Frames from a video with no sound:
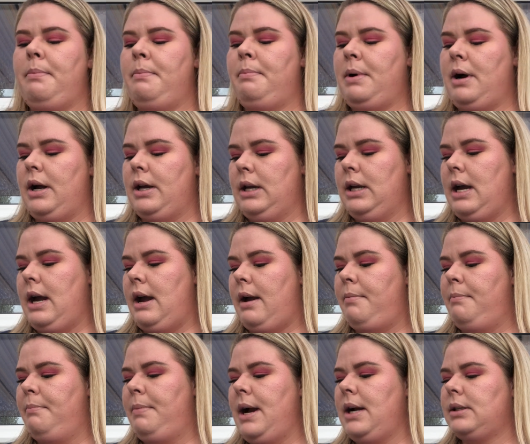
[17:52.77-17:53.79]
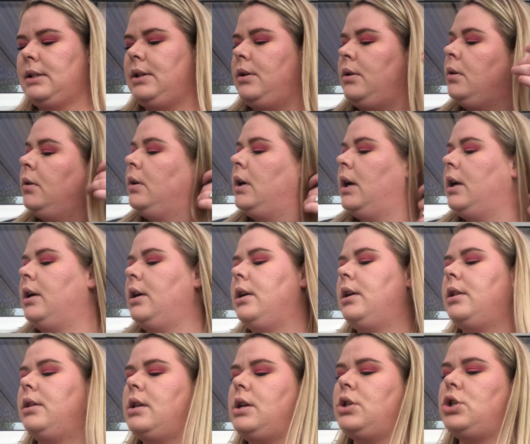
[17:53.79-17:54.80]
But yeah, back to
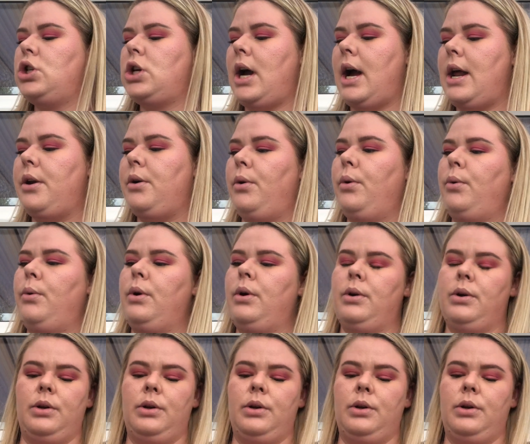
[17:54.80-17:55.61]
the channel.